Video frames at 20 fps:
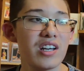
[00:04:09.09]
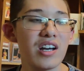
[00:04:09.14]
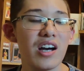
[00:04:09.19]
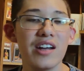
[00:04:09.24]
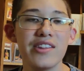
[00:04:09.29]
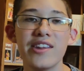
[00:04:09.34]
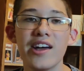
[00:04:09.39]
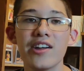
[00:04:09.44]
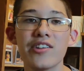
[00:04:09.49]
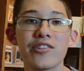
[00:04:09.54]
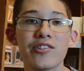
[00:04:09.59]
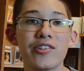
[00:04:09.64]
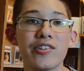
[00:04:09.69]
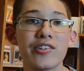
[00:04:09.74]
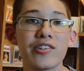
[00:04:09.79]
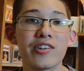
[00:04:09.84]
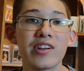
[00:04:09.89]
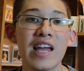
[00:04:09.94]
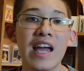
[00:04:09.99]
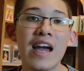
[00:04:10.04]

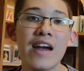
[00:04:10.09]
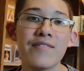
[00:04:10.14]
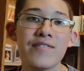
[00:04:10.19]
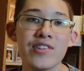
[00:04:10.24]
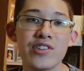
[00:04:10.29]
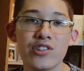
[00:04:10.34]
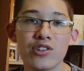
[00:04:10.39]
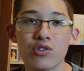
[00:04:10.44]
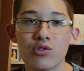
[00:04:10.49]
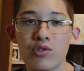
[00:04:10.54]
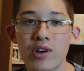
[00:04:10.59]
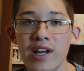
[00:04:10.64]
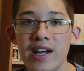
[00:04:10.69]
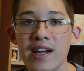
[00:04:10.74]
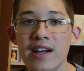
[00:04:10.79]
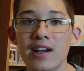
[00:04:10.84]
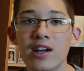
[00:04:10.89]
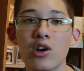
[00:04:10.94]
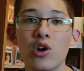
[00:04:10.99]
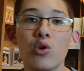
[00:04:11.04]
Another Kevin
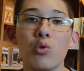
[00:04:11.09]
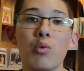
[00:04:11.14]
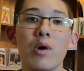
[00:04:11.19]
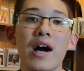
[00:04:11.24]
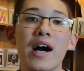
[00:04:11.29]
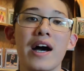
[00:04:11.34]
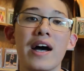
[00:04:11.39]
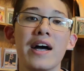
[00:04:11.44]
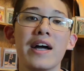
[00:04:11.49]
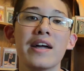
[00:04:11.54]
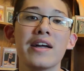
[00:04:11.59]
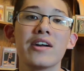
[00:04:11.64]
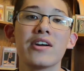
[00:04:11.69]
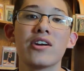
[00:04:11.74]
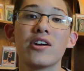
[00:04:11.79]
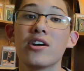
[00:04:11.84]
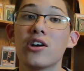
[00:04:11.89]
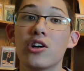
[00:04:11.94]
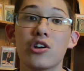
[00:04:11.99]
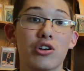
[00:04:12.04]
Durant, Kawhi,
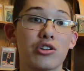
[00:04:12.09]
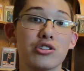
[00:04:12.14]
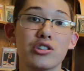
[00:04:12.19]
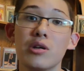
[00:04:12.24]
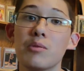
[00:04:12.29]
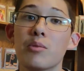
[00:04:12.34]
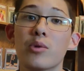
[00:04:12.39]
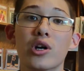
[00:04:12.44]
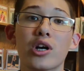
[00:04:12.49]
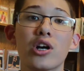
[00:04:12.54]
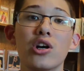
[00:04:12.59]
or somewhere